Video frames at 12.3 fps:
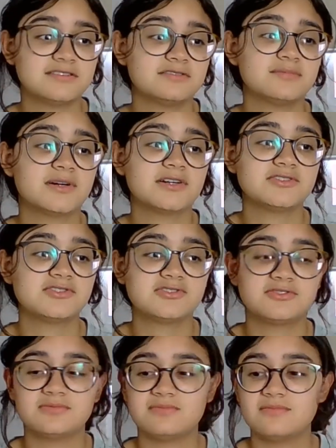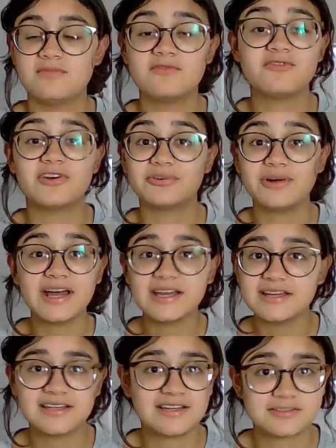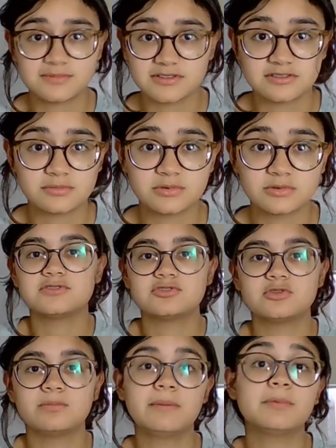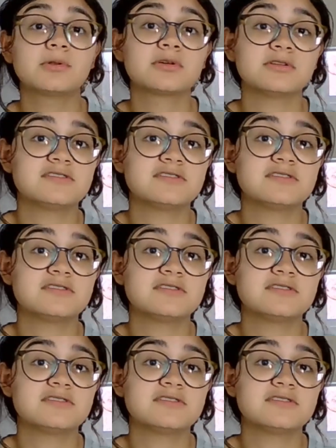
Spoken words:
as much variety as possible, so people could